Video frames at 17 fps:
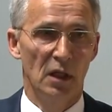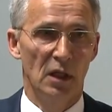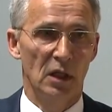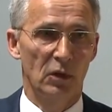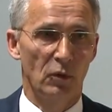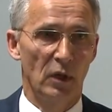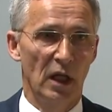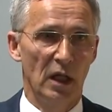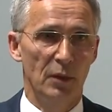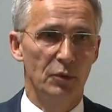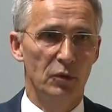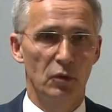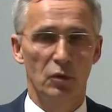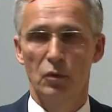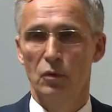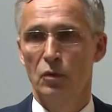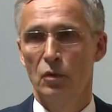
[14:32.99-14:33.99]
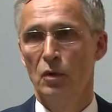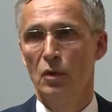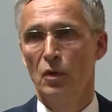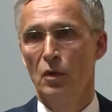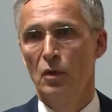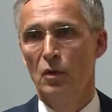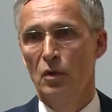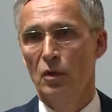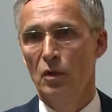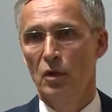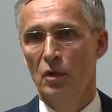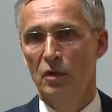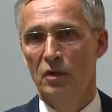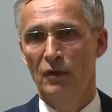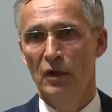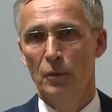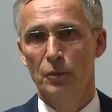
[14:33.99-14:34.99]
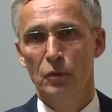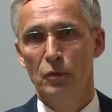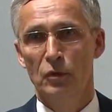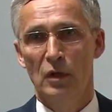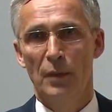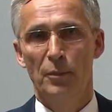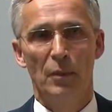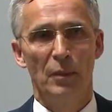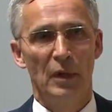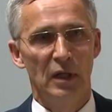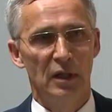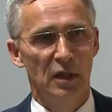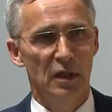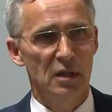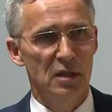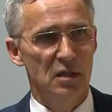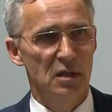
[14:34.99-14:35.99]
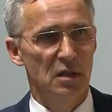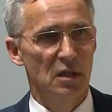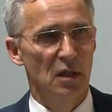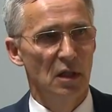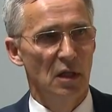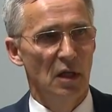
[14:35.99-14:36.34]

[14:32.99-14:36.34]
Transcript: it will help to develop new capabilities,